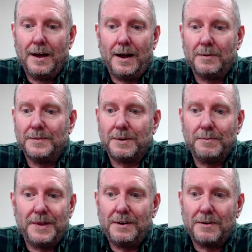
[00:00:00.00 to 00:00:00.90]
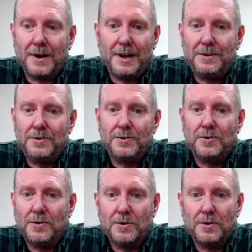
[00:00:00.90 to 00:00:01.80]
something ready
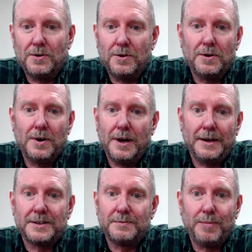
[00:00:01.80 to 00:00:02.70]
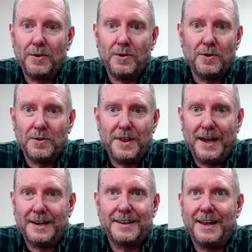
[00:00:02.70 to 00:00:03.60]
to explode
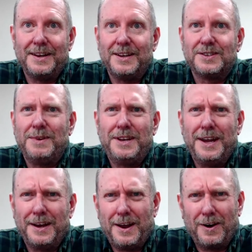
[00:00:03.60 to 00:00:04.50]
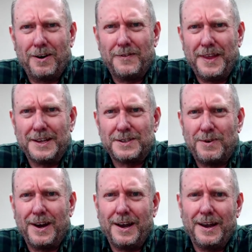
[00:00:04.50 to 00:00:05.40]
that needs to be taken care of, and that's
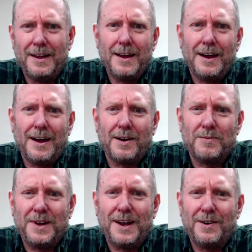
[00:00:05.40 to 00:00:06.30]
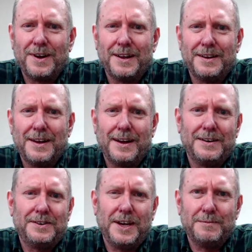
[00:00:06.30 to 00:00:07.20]
why we count
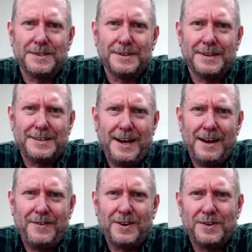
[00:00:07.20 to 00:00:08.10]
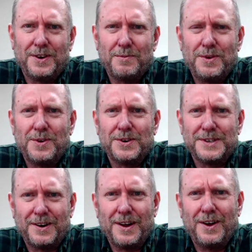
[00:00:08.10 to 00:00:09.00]
on James and the staff here at the Computer
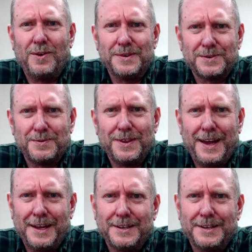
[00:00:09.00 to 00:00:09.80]
Center to help us with that.